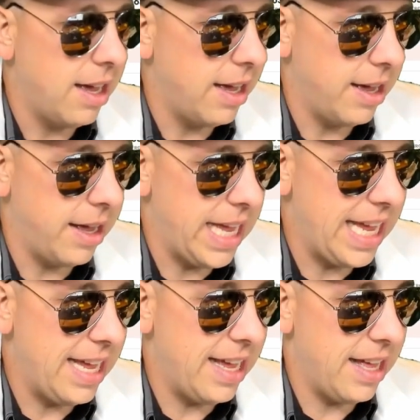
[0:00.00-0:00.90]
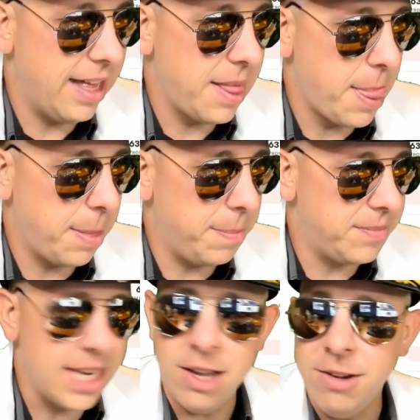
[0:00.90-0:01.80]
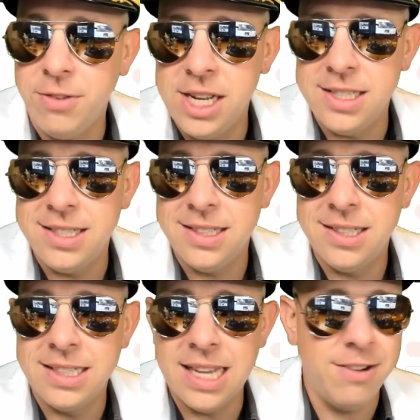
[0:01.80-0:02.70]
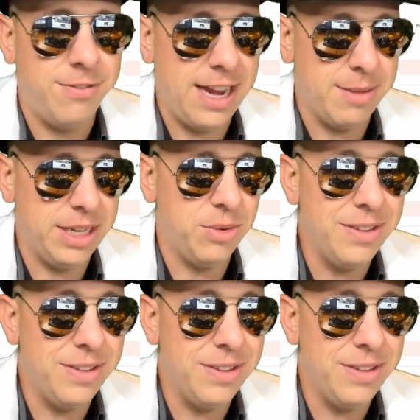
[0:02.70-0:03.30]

Tell your friends, tell your family.